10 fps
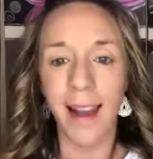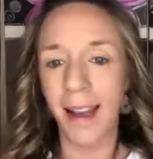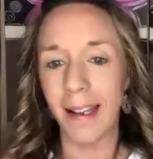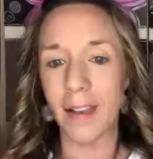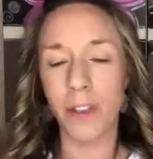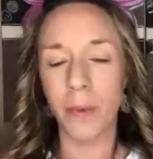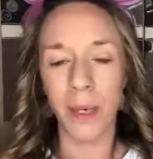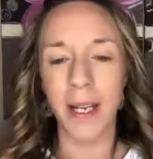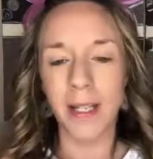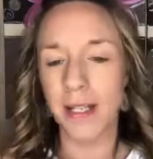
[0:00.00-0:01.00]
And it's super
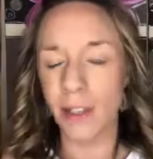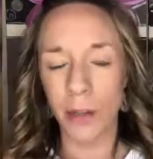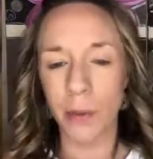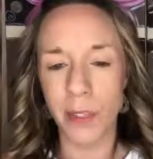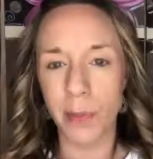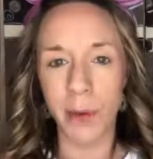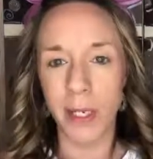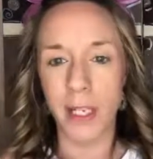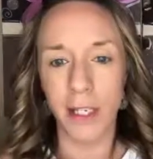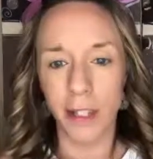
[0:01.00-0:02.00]
easy, it's super simple, and
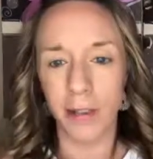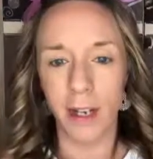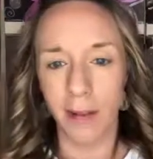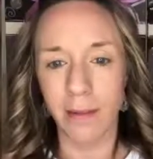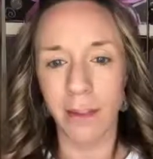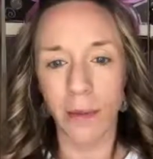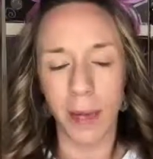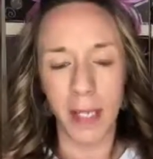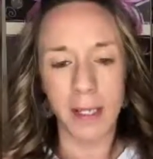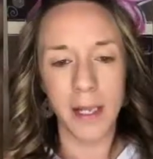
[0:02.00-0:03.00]
it takes you, 2
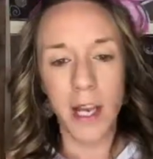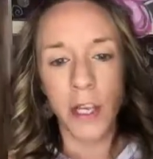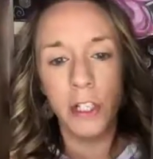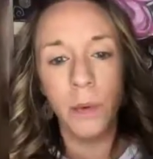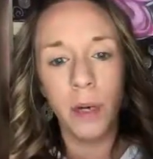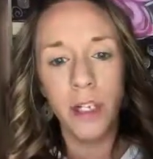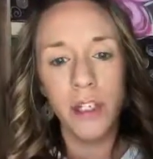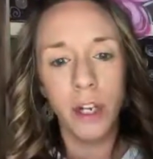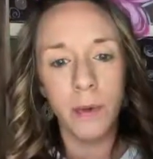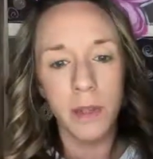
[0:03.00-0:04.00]
minutes. So we're gonna
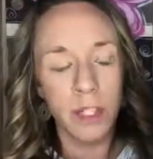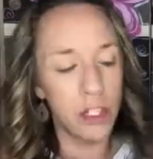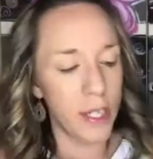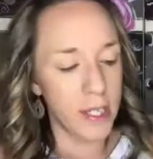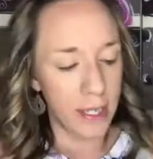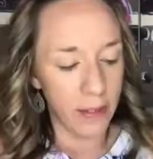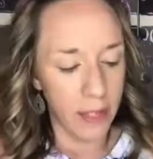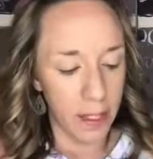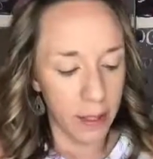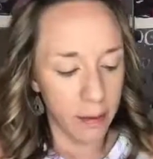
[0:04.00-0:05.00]
start with this shade down
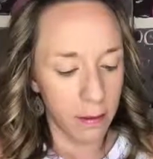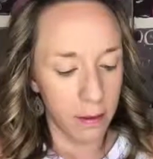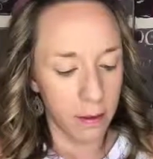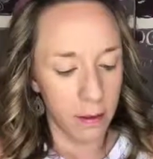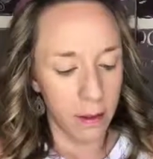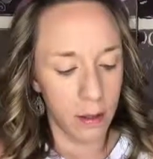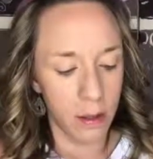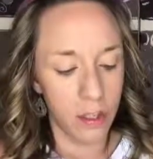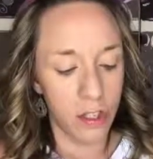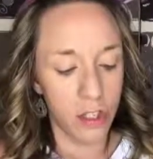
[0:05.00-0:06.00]
here.
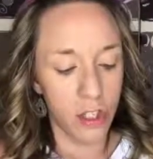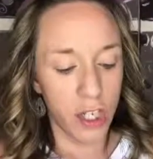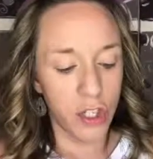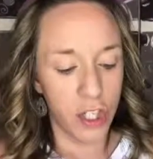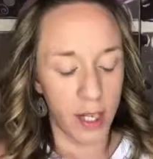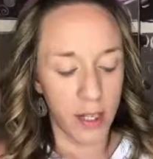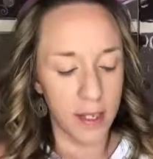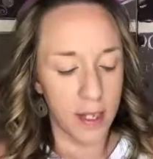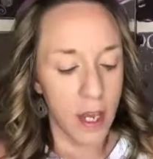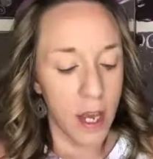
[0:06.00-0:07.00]
This is the shade
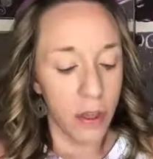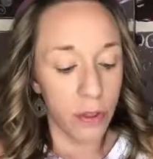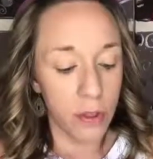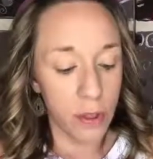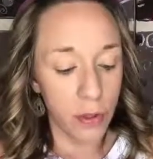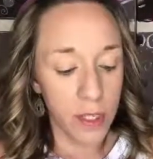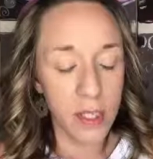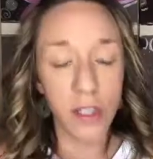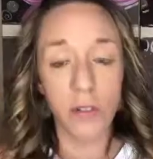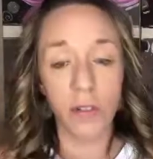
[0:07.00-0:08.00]
Jealous. So this
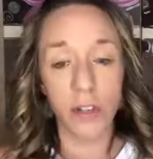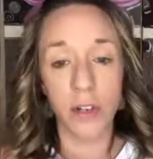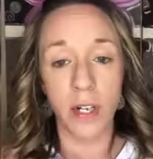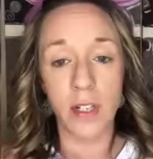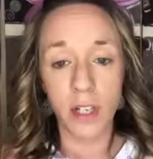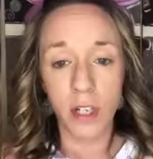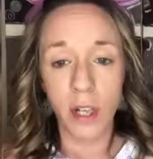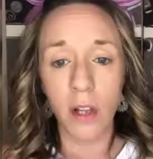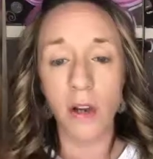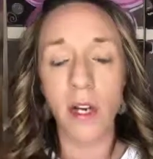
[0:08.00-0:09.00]
is good for a transition
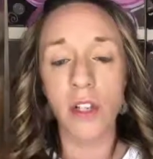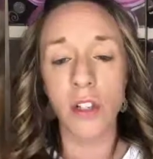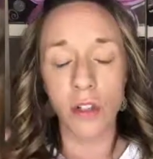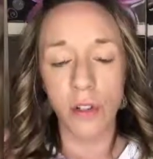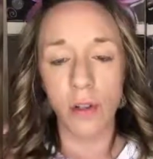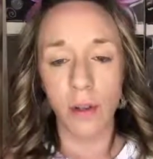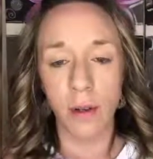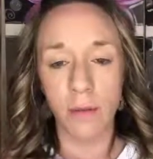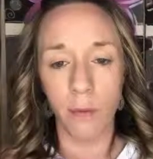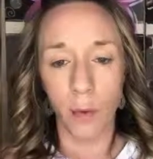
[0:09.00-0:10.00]
color, and it's also
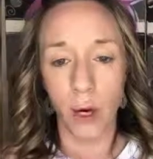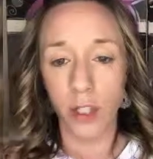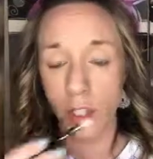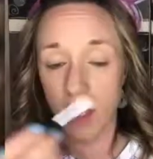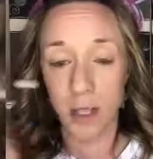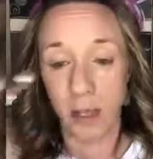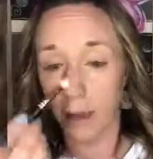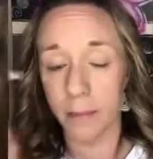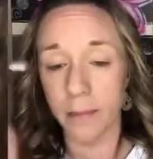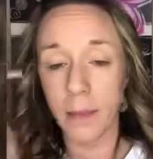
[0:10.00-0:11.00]
good for just
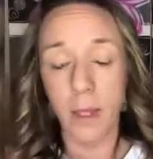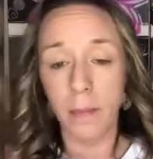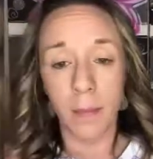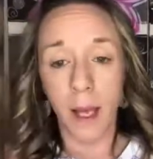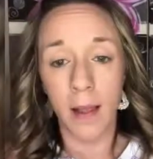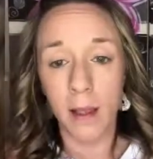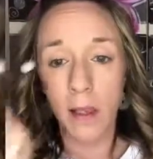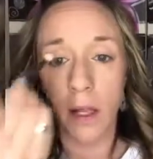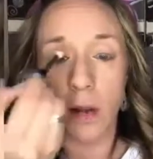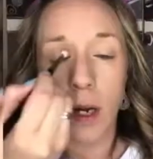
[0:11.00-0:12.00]
a lid
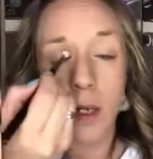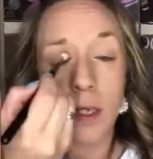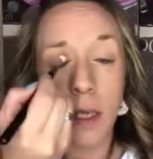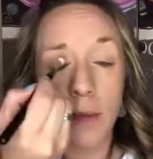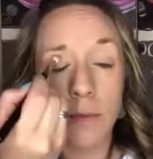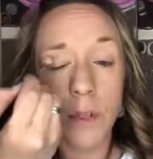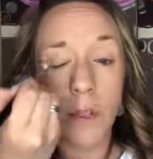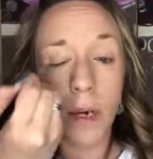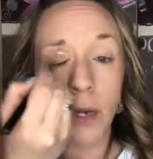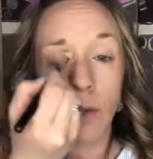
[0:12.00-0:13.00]
color, honestly. So
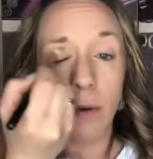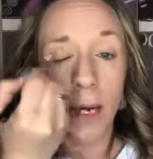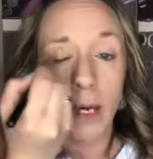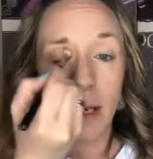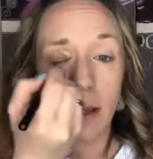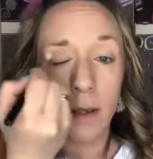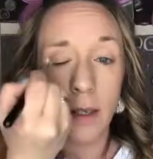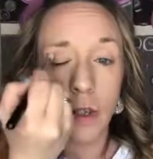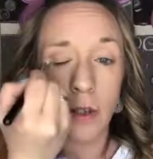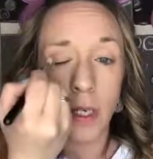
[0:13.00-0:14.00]
I go right here in
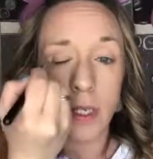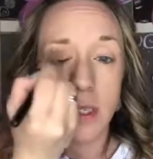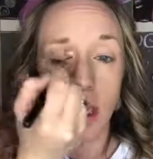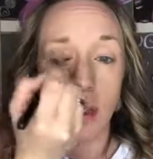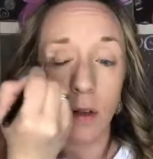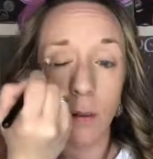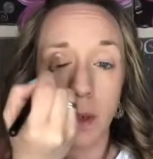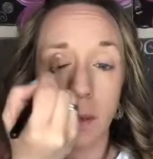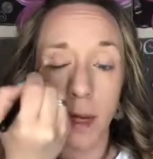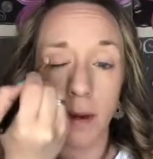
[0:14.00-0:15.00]
the crease and a little bit
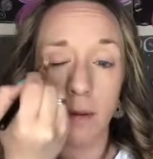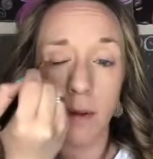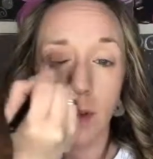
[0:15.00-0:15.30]
above.